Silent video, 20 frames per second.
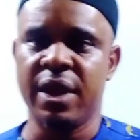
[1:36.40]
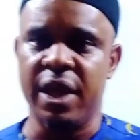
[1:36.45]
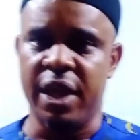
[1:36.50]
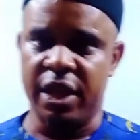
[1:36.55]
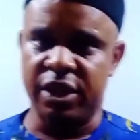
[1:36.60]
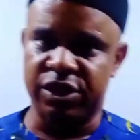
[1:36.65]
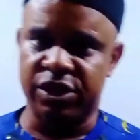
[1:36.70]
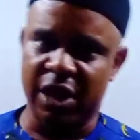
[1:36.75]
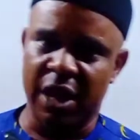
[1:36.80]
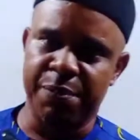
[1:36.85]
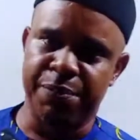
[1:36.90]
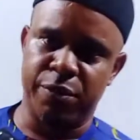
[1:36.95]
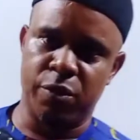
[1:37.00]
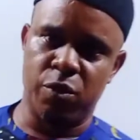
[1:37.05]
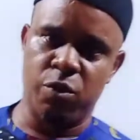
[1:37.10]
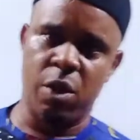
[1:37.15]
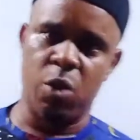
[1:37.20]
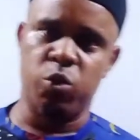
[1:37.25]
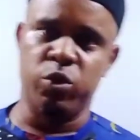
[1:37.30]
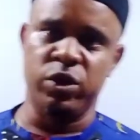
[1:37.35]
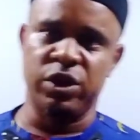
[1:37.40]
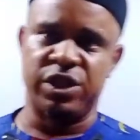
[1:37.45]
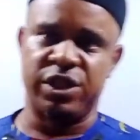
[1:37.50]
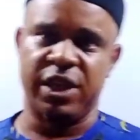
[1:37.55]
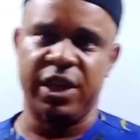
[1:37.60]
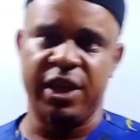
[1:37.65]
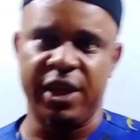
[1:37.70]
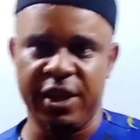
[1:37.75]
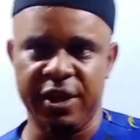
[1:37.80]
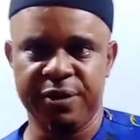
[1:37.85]
Example, when we
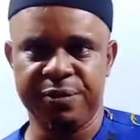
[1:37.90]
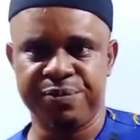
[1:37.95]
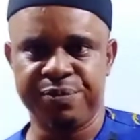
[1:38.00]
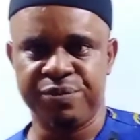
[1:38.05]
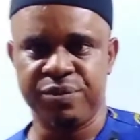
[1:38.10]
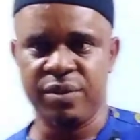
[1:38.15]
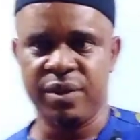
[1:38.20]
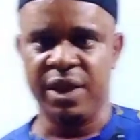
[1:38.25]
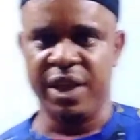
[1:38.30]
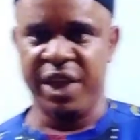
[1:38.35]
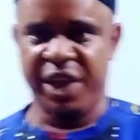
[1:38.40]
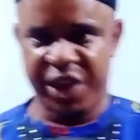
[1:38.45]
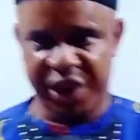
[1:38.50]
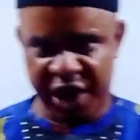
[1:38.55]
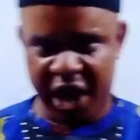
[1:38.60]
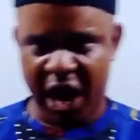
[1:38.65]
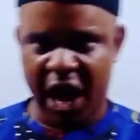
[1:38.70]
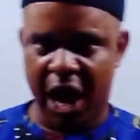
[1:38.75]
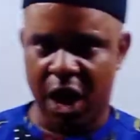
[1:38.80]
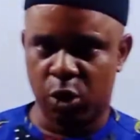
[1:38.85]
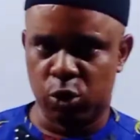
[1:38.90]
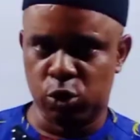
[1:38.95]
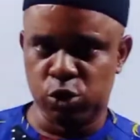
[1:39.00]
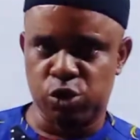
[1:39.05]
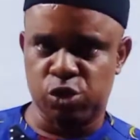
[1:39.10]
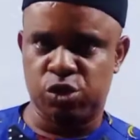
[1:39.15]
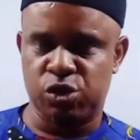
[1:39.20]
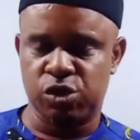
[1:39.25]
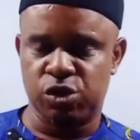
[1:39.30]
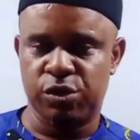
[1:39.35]
say a
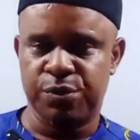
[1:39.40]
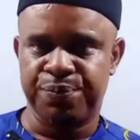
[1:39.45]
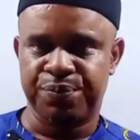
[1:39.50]
house,